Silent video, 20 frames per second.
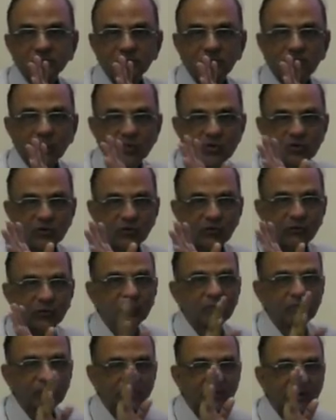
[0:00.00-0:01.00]
Most of you.
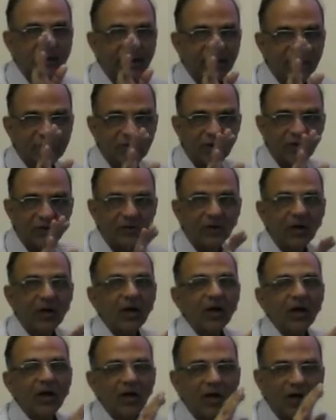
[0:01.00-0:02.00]
Hands down.
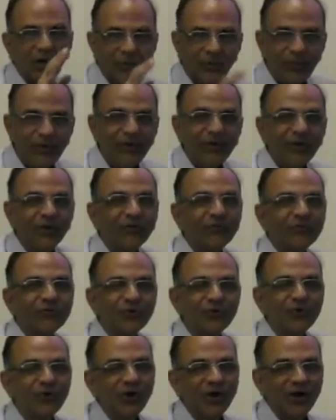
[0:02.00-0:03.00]
How many of
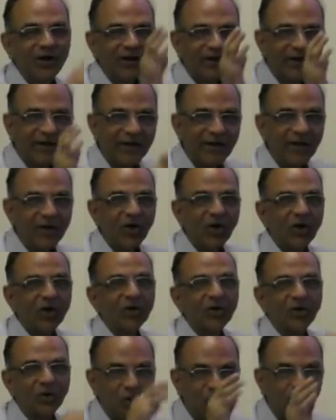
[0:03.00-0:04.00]
you did
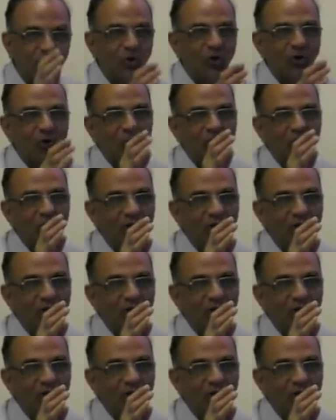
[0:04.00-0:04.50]
not know?